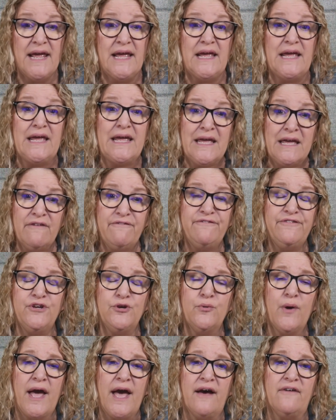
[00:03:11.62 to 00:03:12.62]
If
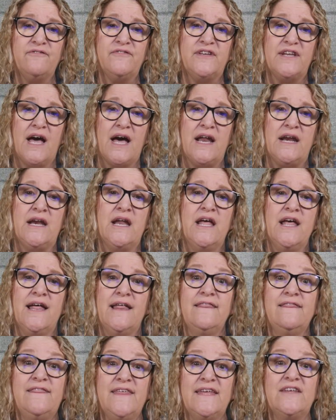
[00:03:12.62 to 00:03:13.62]
you have done
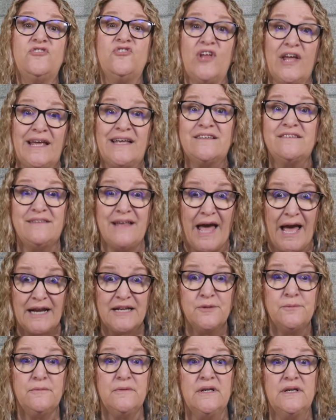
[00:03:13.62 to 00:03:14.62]
this exact